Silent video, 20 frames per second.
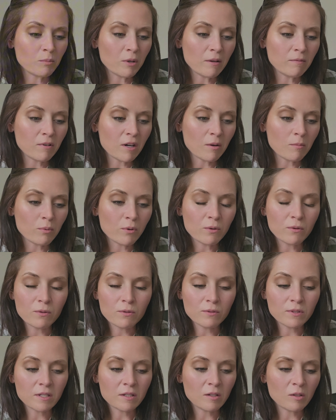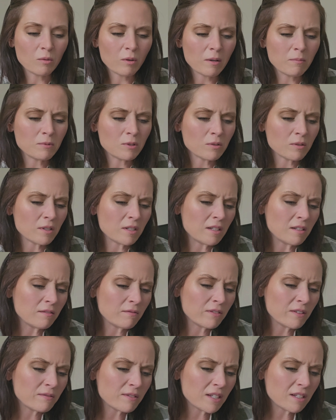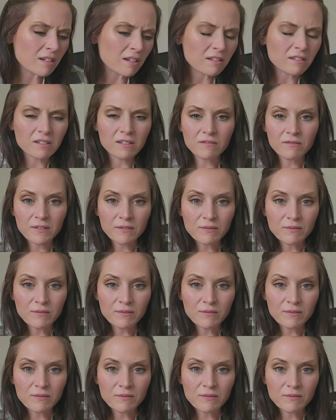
above ground pools are anywhere between $1,500 and